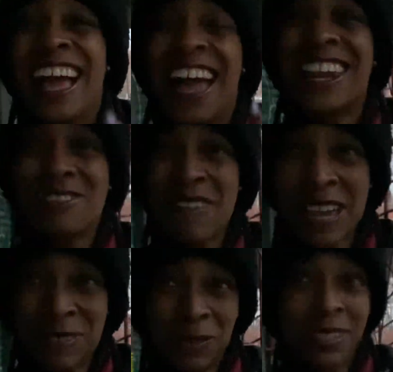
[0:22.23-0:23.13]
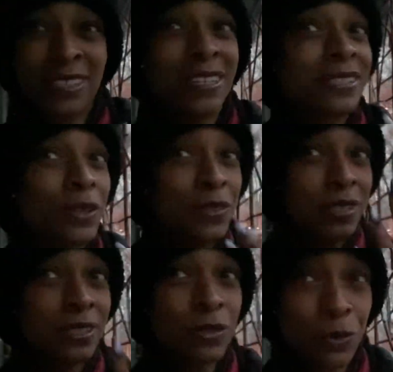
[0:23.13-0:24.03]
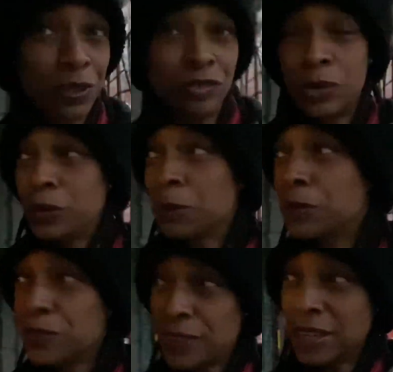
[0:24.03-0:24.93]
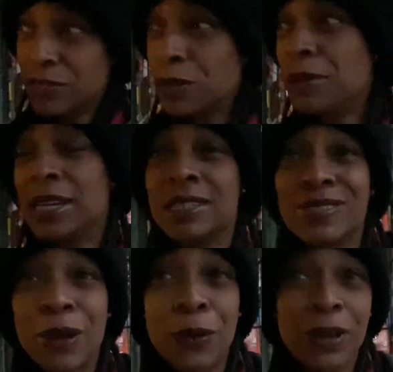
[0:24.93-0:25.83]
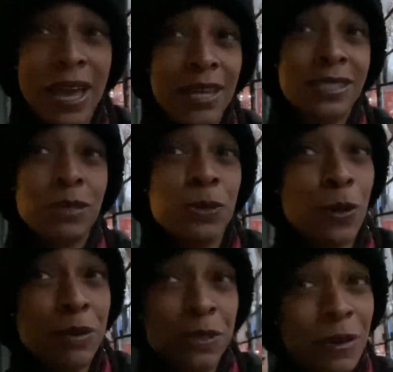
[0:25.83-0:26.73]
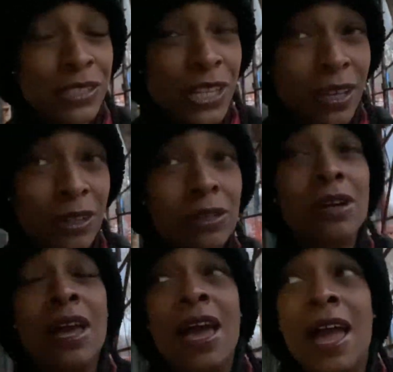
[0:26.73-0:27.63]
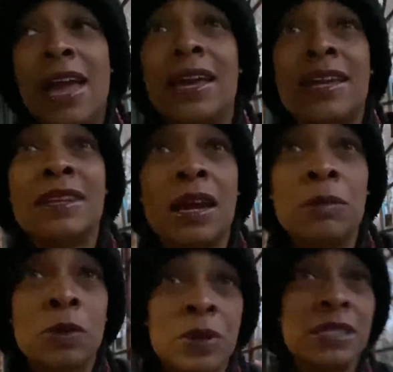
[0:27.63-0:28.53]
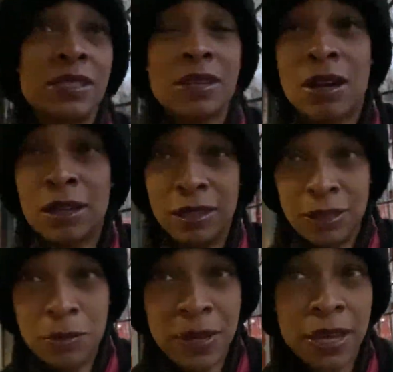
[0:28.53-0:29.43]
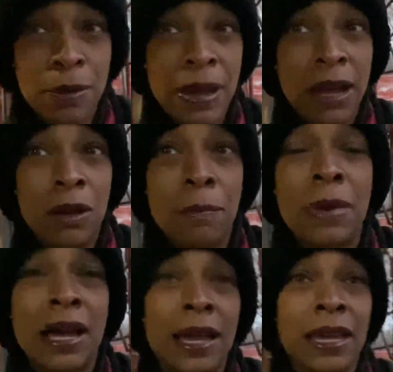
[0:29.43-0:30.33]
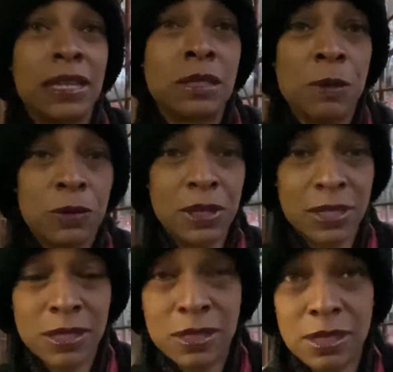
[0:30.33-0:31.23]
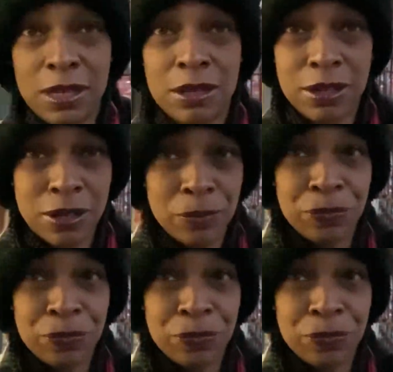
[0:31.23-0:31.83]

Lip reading: And I'm not used to this, so this is a really vulnerable thing for me. So guys, subscribe to my channel, and I'm going to talk a little bit about my experiences here